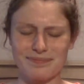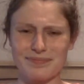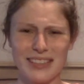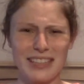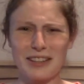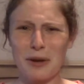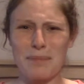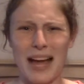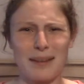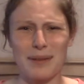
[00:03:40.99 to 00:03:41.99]
a little
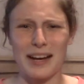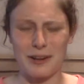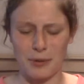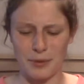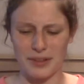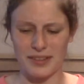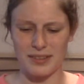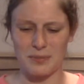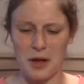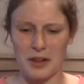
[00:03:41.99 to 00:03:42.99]
backpack almost, a
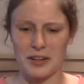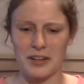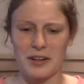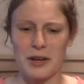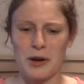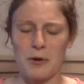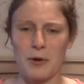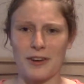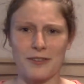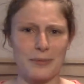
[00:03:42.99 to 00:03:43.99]
smaller
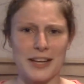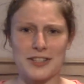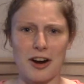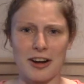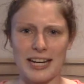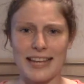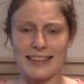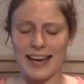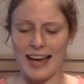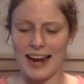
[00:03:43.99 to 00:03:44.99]
one from like Target,
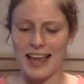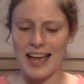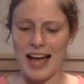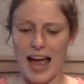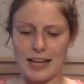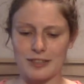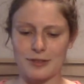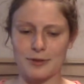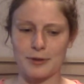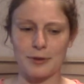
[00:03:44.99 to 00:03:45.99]
that I
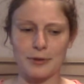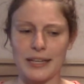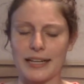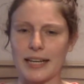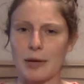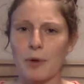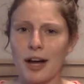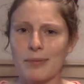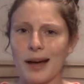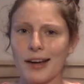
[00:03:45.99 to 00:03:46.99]
just threw like a
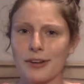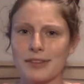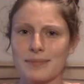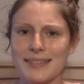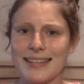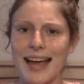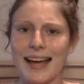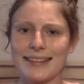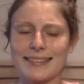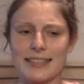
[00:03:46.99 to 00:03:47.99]
water bottle, some
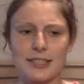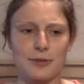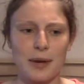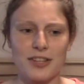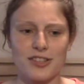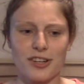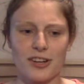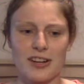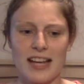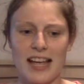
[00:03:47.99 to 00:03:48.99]
snacks, a
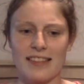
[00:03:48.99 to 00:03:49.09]
sweatshirt.